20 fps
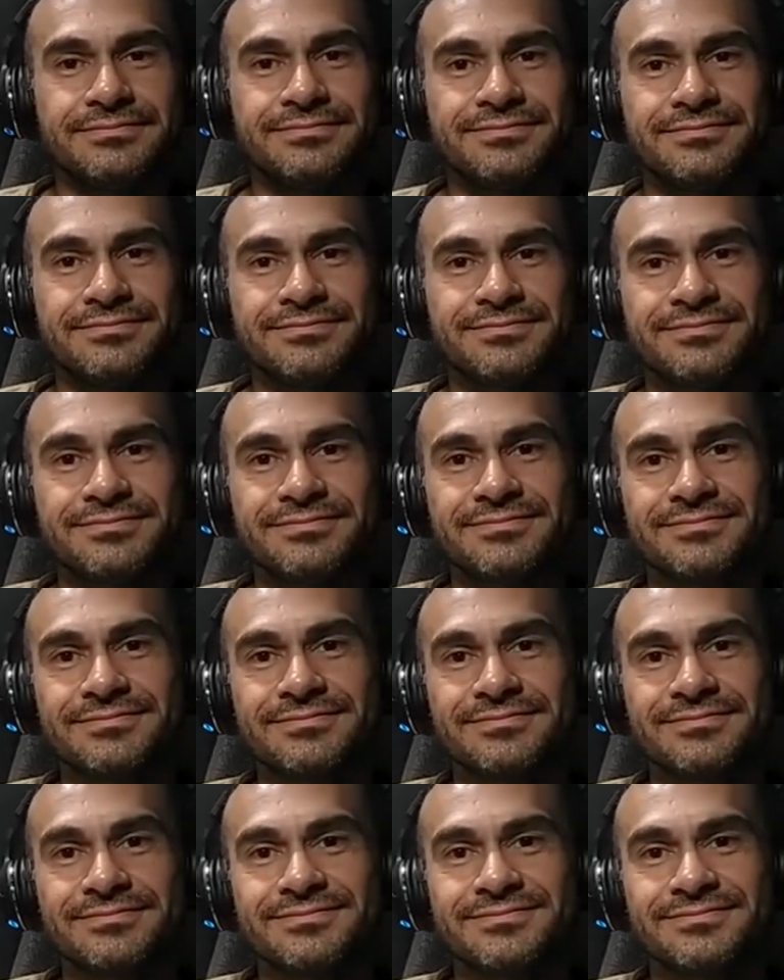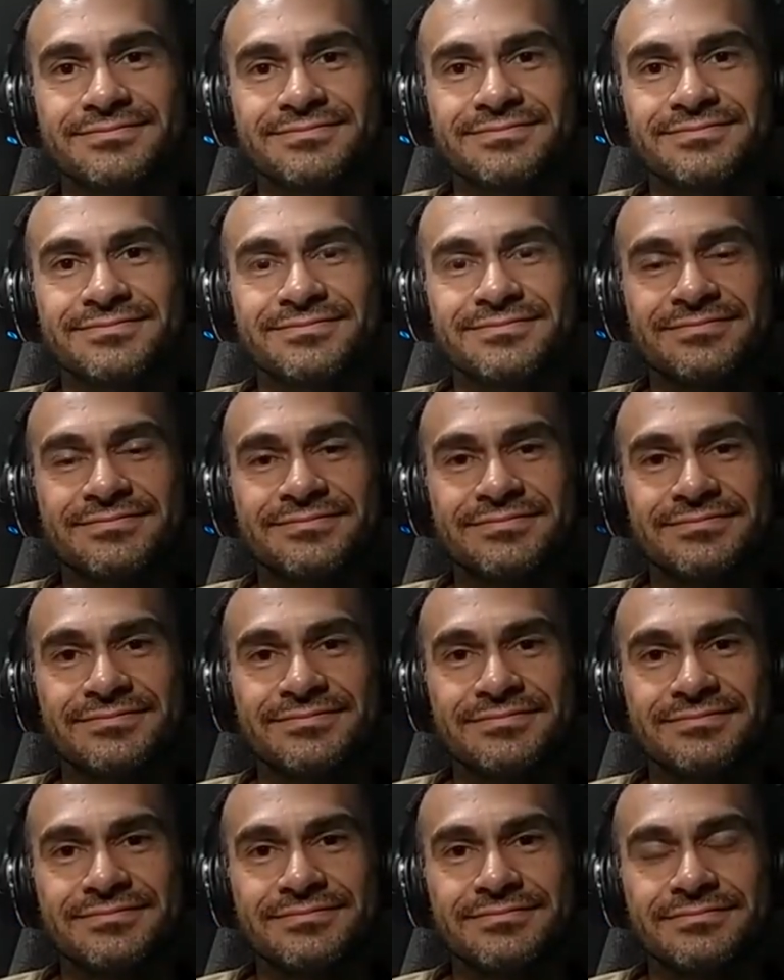
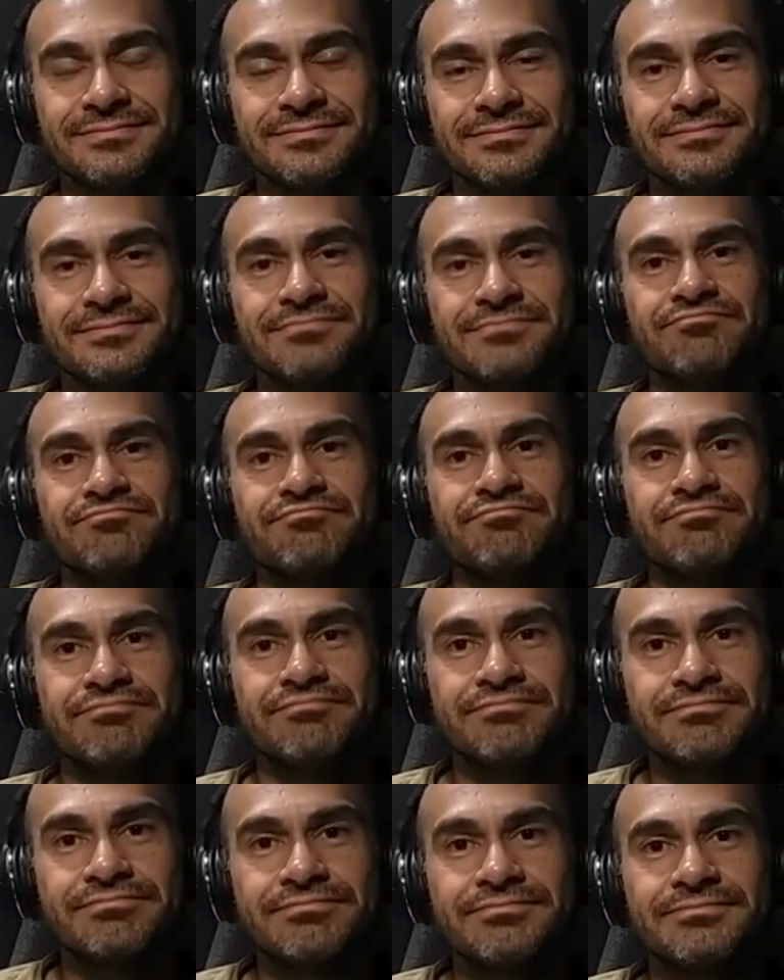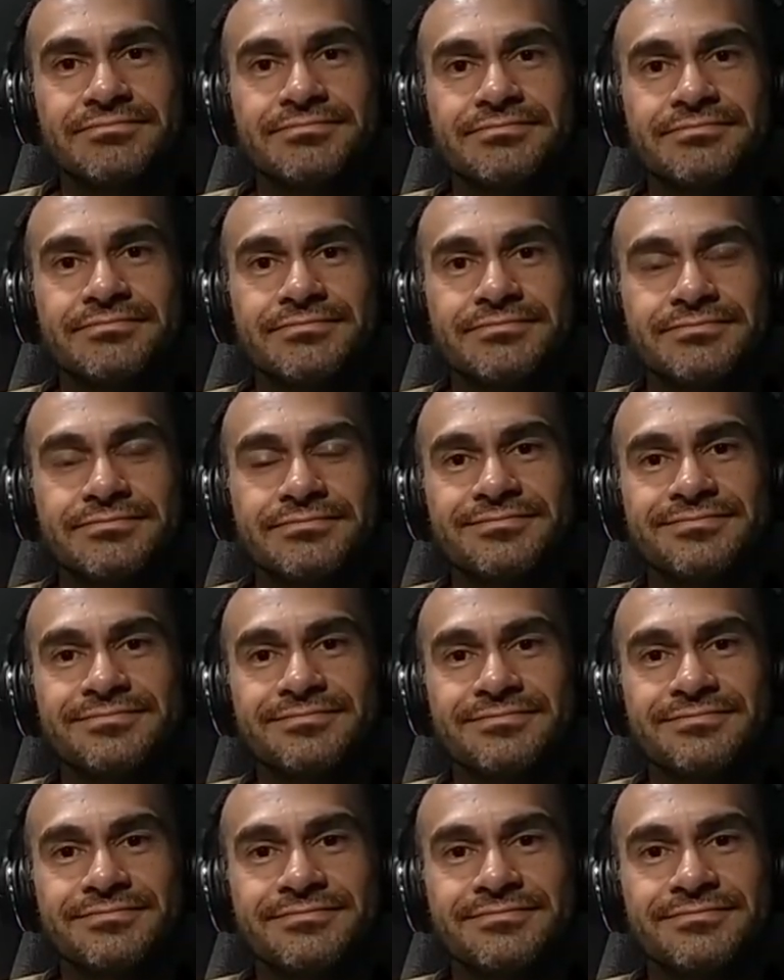
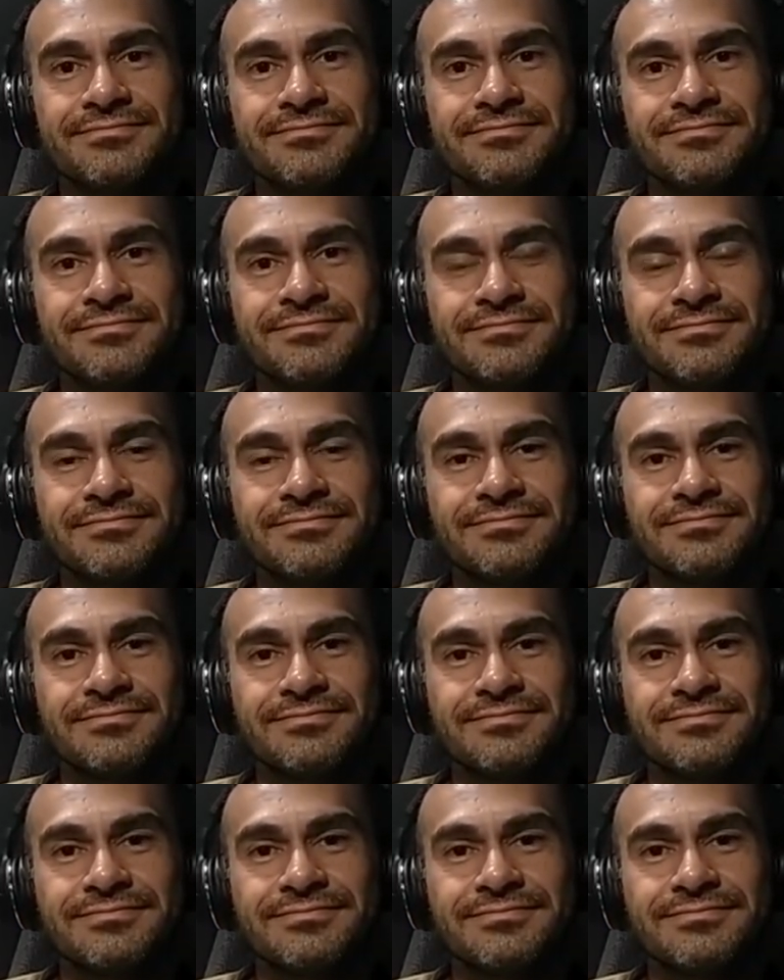[no speech]